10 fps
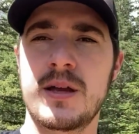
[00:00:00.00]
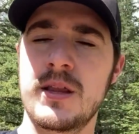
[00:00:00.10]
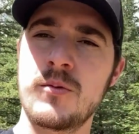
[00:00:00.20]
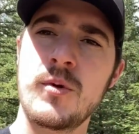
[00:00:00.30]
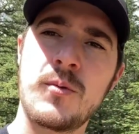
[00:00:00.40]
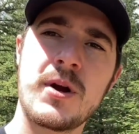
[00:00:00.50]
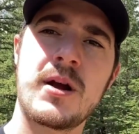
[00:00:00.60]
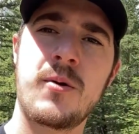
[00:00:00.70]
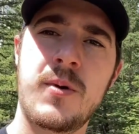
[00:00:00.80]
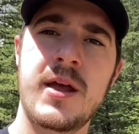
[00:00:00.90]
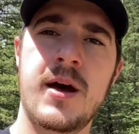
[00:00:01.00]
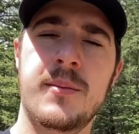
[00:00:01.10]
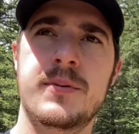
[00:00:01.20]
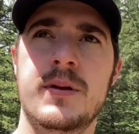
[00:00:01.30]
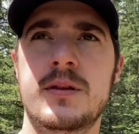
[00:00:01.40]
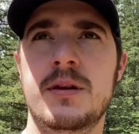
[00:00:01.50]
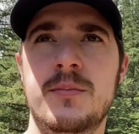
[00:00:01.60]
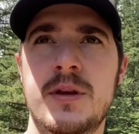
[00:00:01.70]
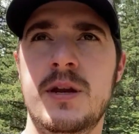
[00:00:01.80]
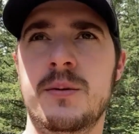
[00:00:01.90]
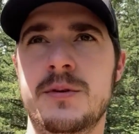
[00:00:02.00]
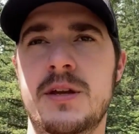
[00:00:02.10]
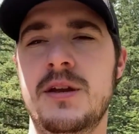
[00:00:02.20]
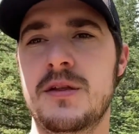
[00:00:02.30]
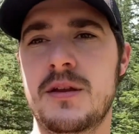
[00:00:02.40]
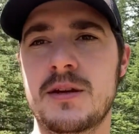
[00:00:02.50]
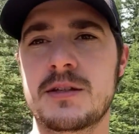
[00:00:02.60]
and then we work our way up to being able to eat things